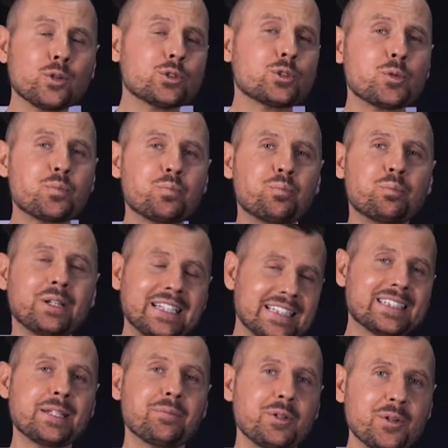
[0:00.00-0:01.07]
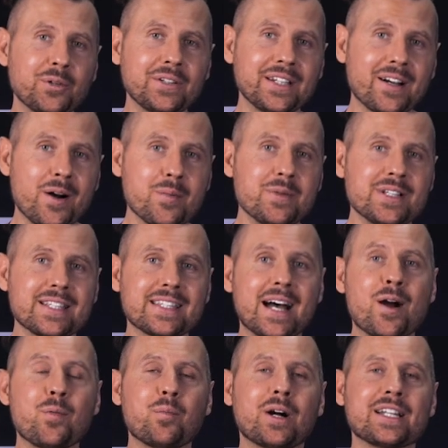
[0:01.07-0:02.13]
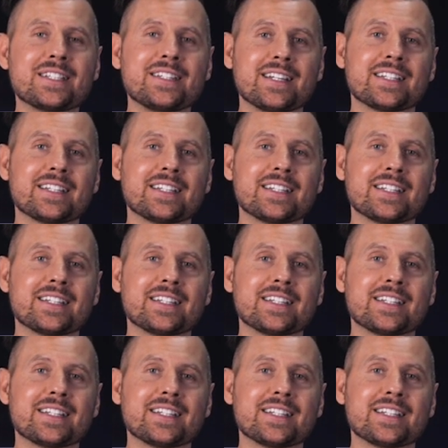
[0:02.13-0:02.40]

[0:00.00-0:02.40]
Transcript: Also, please let me know in the comments how much